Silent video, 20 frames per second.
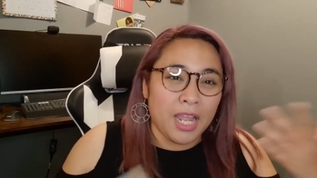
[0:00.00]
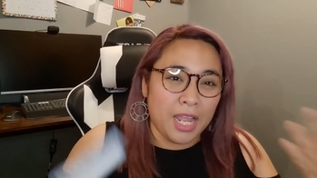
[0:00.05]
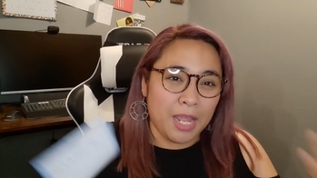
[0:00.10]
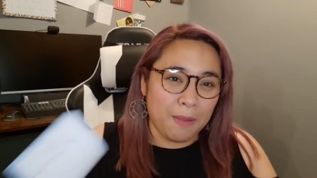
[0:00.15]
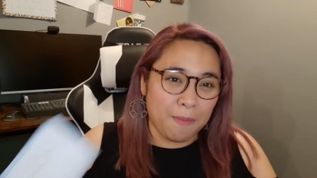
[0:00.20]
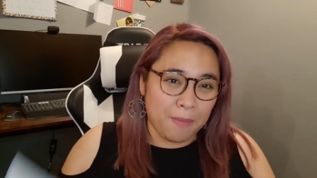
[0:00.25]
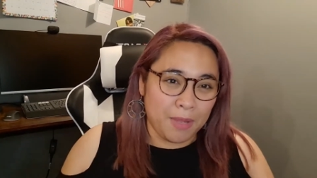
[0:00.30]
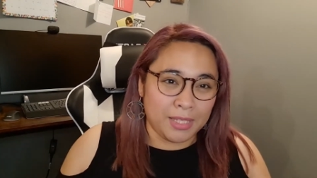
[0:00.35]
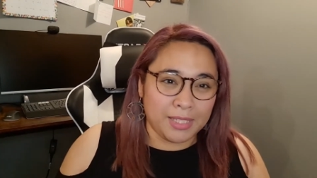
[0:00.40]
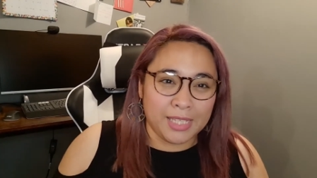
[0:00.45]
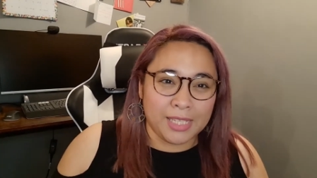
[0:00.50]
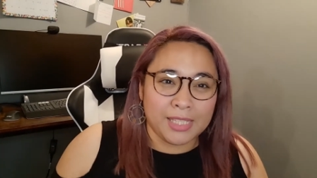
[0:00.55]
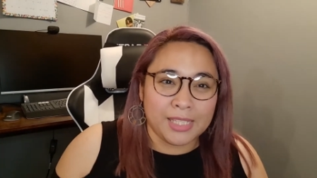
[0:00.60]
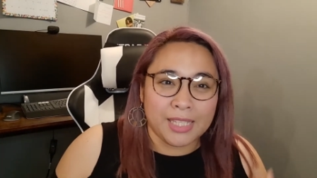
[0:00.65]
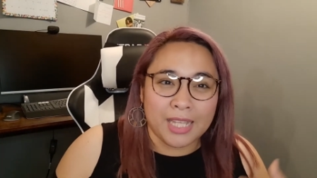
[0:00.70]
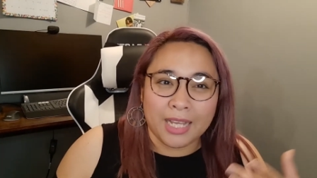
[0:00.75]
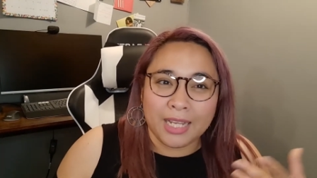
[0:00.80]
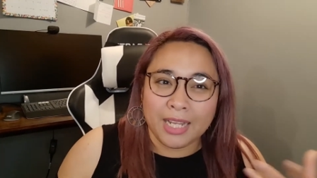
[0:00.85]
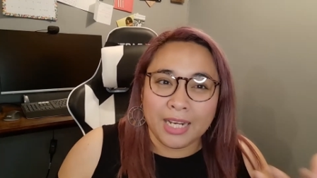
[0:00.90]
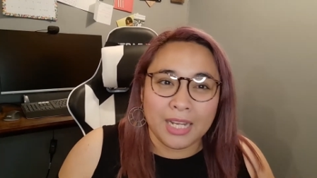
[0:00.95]
It means it's
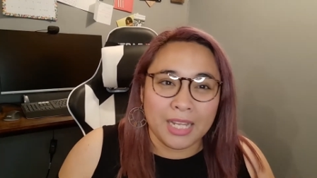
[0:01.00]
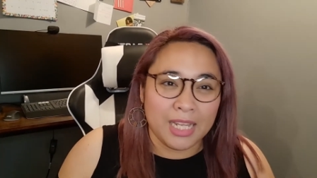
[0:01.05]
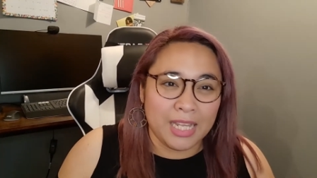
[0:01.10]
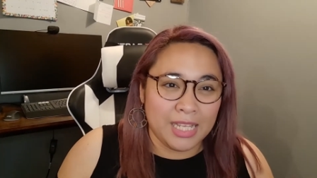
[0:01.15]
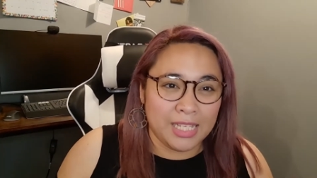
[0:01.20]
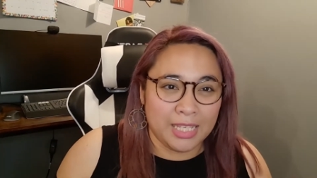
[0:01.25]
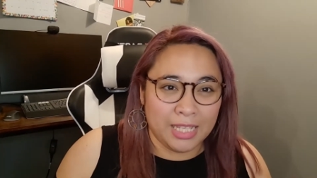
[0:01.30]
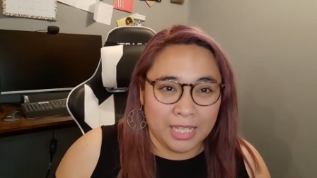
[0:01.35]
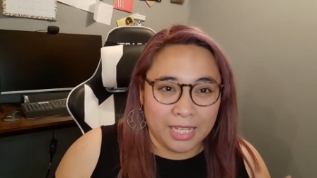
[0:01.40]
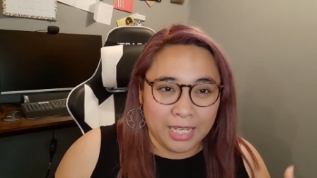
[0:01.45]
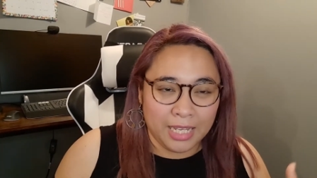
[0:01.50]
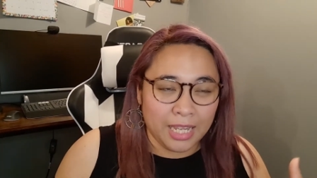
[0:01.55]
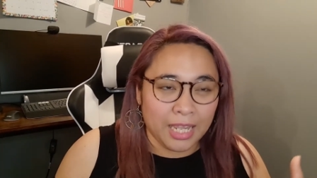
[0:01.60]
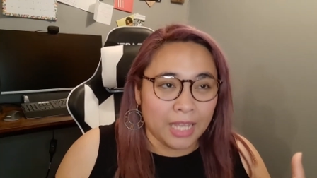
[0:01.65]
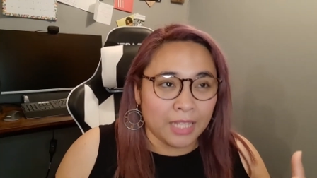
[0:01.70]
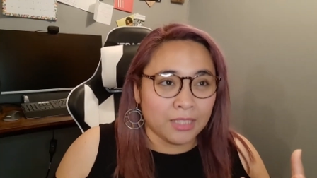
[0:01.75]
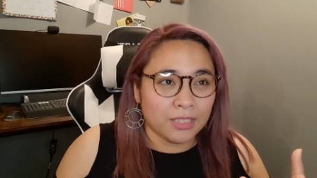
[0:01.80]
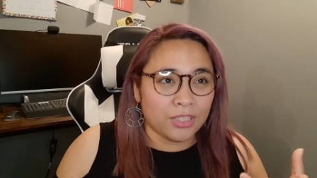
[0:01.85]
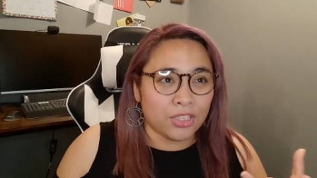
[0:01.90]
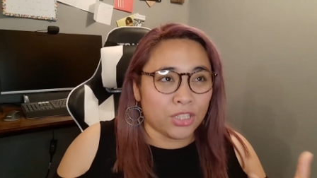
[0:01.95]
not gonna easily
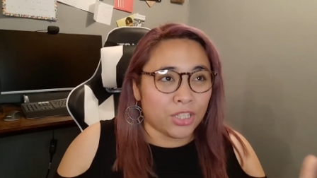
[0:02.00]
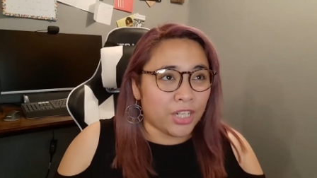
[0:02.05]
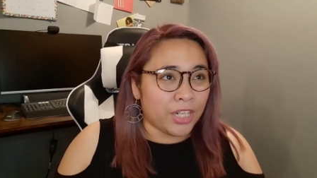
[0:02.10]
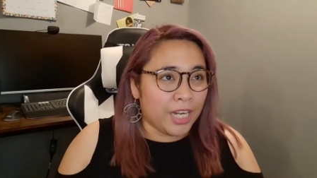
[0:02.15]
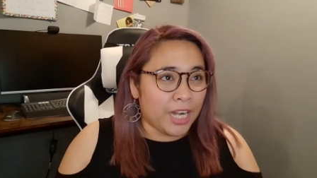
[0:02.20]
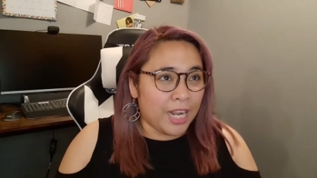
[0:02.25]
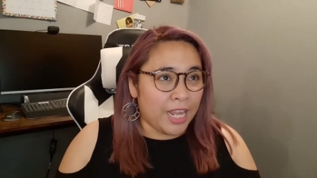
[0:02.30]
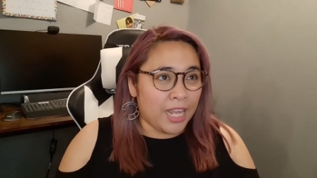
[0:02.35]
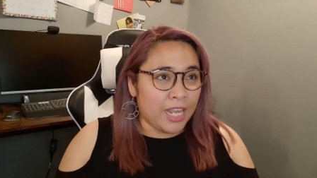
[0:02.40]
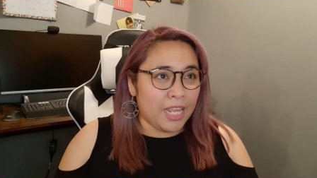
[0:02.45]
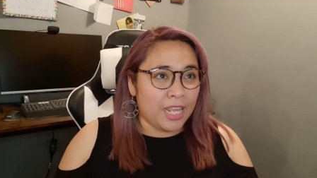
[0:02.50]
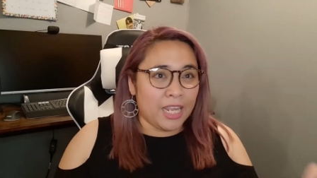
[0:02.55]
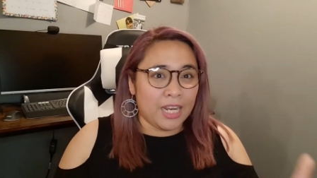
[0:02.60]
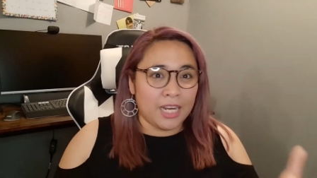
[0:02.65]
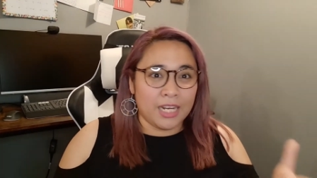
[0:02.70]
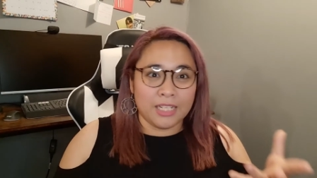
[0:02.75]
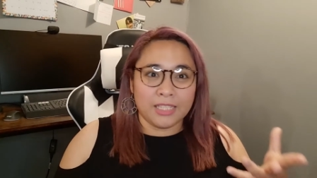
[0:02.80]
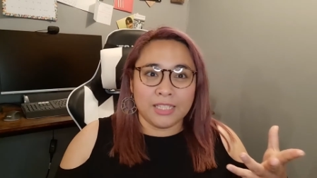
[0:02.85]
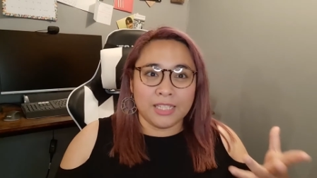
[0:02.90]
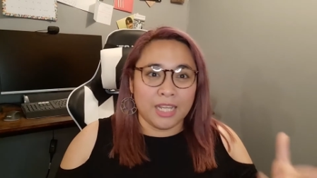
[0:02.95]
get dirty.
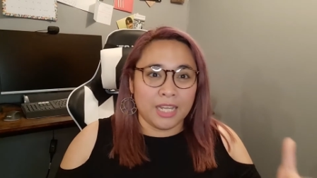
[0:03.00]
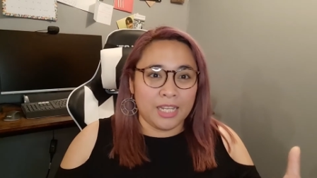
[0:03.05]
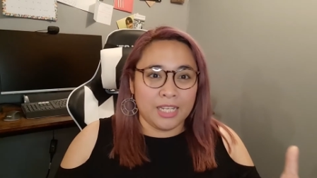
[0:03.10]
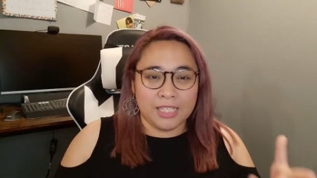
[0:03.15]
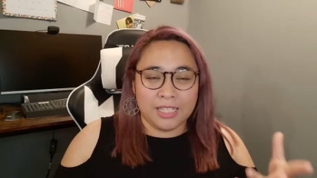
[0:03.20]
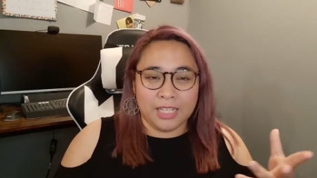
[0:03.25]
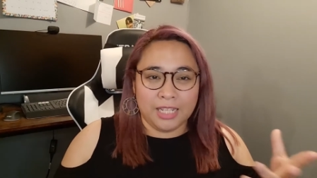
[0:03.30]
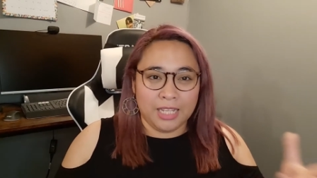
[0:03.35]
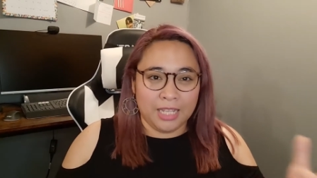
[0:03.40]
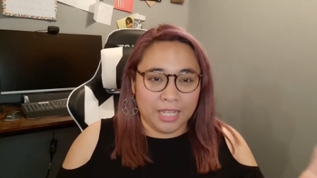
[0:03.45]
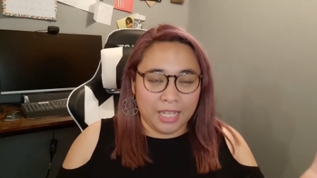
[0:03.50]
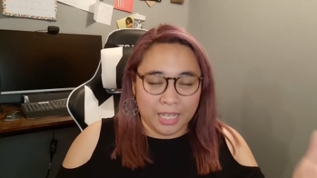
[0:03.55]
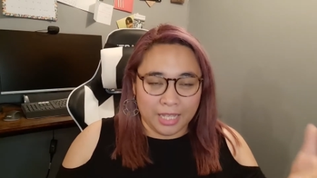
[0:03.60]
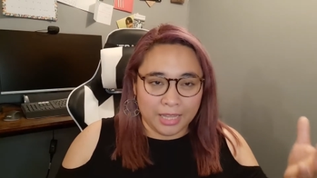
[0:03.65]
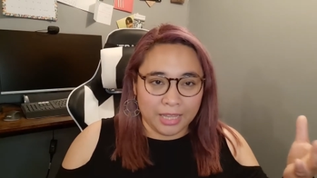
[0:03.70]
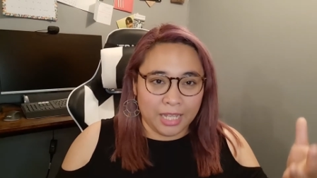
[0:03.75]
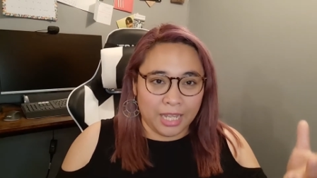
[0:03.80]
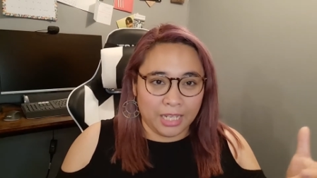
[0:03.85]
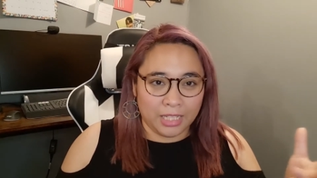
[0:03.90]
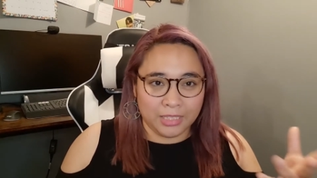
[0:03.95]
It's not easily
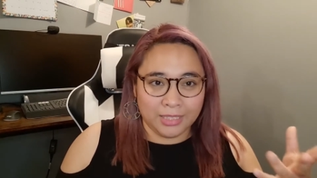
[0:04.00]
get like